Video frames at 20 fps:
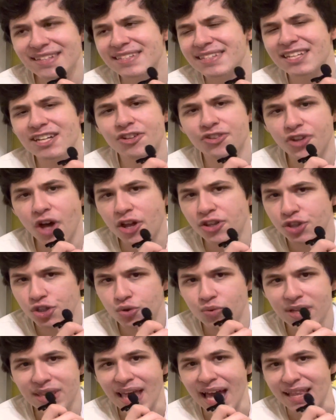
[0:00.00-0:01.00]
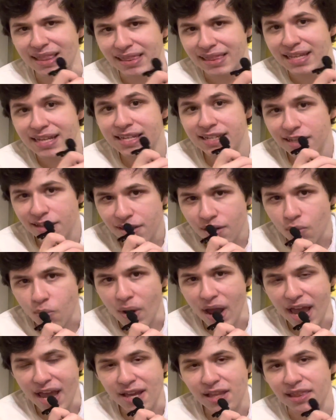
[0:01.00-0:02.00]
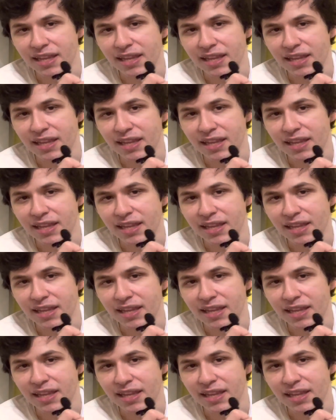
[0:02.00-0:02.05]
Still not doing that leading the way,